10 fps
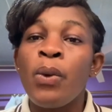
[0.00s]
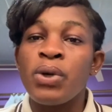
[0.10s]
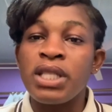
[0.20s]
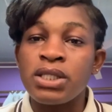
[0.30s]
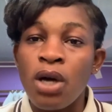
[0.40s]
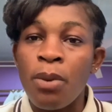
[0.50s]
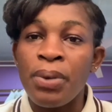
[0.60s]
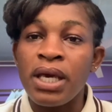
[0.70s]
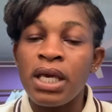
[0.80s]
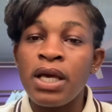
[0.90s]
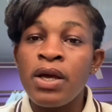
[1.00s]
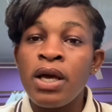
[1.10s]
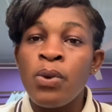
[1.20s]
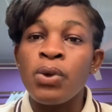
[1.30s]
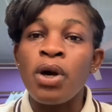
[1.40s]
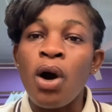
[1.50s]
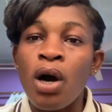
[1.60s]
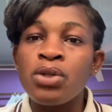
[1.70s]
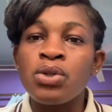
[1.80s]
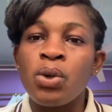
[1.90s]
With the topic, we
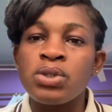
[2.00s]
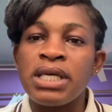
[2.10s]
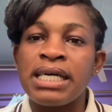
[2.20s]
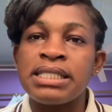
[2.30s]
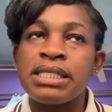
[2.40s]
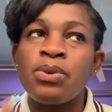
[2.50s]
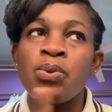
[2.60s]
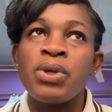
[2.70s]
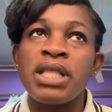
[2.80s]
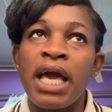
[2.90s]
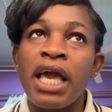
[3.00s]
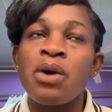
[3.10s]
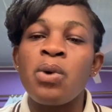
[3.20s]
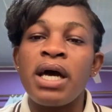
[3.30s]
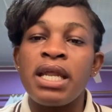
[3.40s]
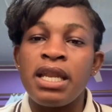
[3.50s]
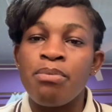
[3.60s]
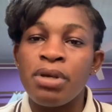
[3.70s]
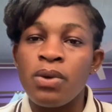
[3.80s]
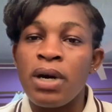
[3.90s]
all know that with the A1 and the
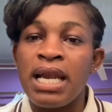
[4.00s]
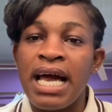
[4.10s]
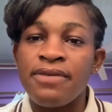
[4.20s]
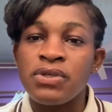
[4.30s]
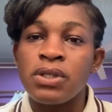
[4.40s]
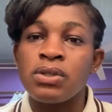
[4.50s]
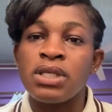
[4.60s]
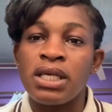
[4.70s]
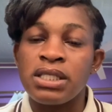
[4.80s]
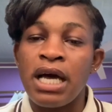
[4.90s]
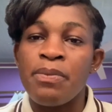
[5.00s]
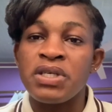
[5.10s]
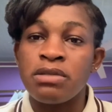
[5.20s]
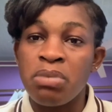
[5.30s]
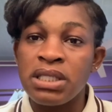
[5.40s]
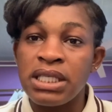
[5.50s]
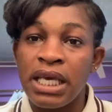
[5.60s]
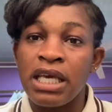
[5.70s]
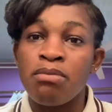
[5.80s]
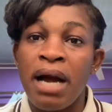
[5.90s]
B1 life skills exam is being
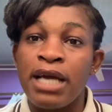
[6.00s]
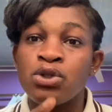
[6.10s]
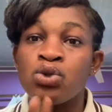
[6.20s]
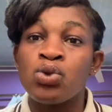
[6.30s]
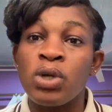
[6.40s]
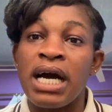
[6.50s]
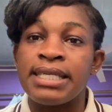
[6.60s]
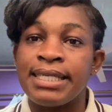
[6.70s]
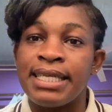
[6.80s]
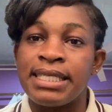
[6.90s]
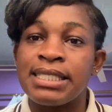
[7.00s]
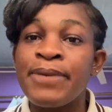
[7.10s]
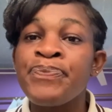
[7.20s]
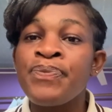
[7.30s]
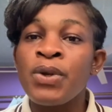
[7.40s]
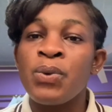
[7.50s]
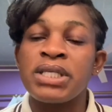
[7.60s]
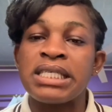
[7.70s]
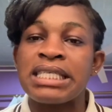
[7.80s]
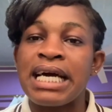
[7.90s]
taken by 2 candidates,
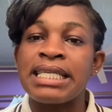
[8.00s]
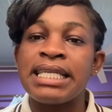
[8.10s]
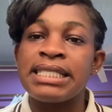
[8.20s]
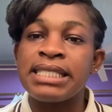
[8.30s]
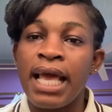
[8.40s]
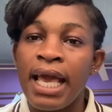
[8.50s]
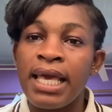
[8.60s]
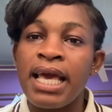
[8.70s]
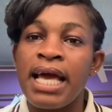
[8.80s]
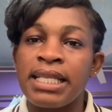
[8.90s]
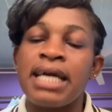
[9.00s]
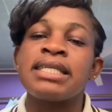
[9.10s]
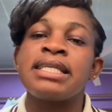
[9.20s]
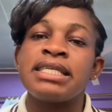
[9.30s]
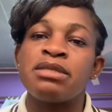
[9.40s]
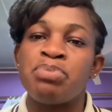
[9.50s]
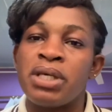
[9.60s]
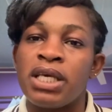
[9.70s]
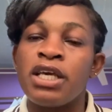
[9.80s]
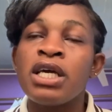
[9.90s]
which is candidates A and candidates B.
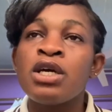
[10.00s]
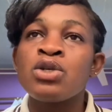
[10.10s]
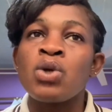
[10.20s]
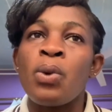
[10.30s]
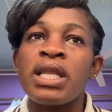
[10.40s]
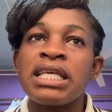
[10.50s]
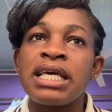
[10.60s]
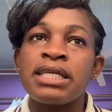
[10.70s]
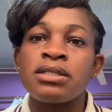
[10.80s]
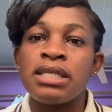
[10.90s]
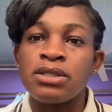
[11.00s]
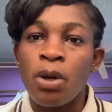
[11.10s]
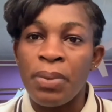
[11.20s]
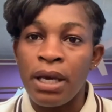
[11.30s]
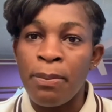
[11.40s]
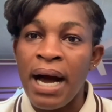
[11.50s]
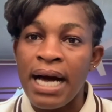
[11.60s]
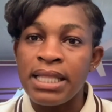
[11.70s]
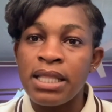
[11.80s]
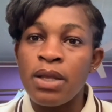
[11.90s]
So when it gets to the topic
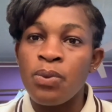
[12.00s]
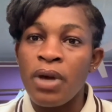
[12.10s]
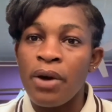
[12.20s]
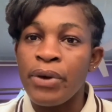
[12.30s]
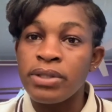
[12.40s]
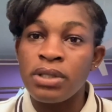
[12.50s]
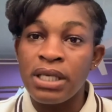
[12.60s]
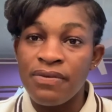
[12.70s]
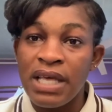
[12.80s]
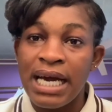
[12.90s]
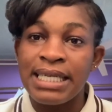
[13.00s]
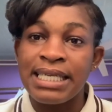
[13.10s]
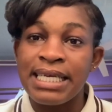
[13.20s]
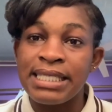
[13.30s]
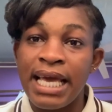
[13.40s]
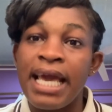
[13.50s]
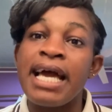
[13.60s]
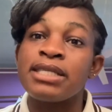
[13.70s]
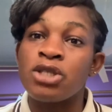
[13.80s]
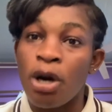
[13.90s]
part, we are going to give the candidates A
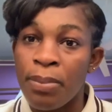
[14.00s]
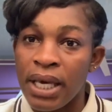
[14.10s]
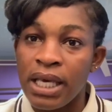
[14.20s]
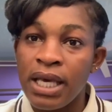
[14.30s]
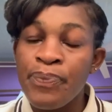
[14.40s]
a topic